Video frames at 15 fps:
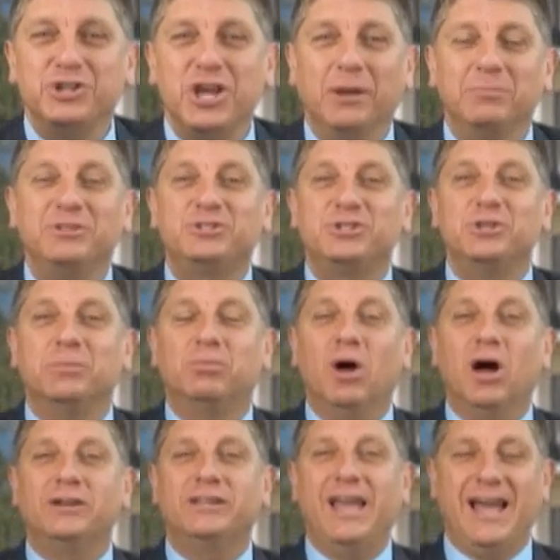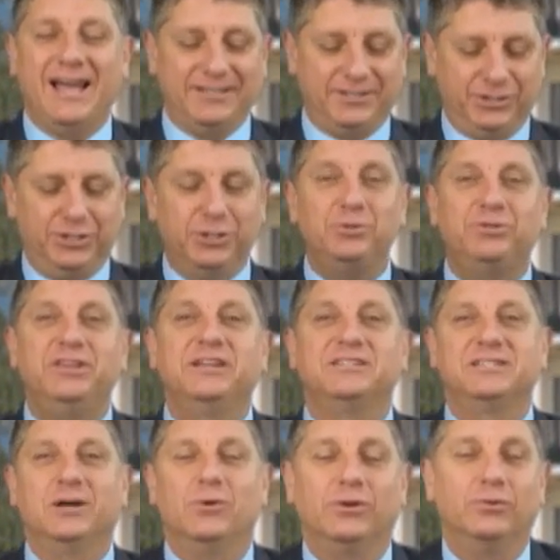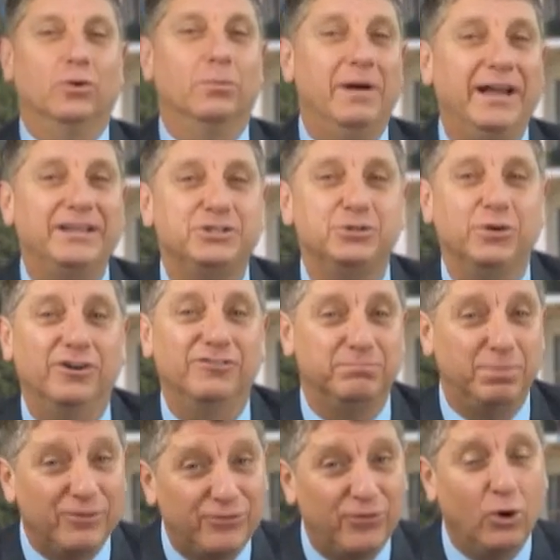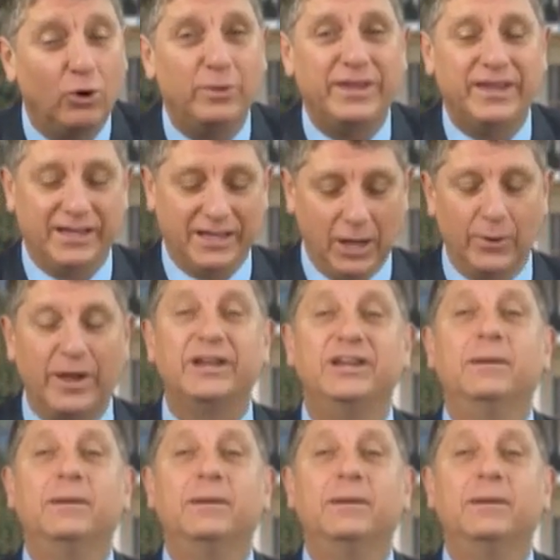and gentlemen, to the broadcast. Two things I want to remind you of before we get going.